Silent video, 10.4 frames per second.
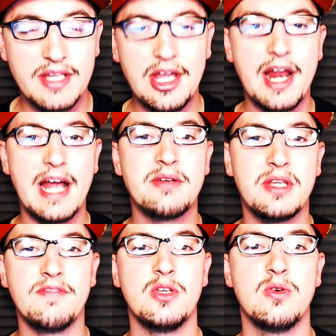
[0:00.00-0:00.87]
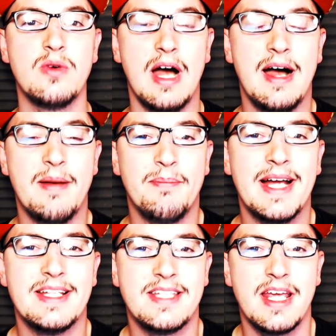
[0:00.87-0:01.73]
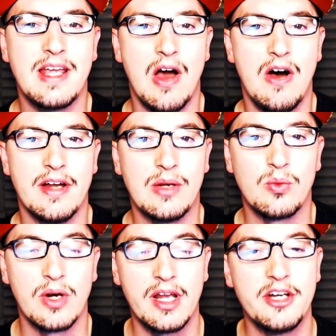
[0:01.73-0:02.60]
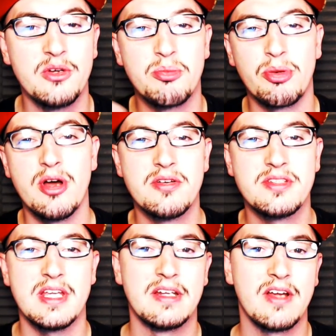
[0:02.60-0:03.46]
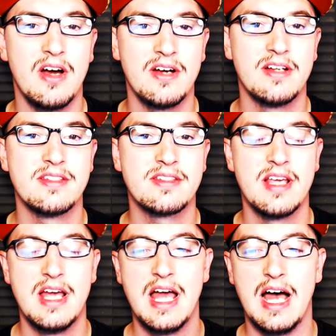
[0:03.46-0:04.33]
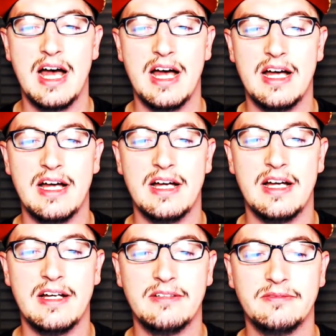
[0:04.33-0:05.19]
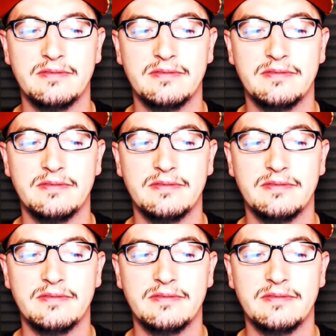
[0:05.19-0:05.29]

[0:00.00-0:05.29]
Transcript: I thought I'd give you uh, my take on it. We're gonna do pros and cons uh,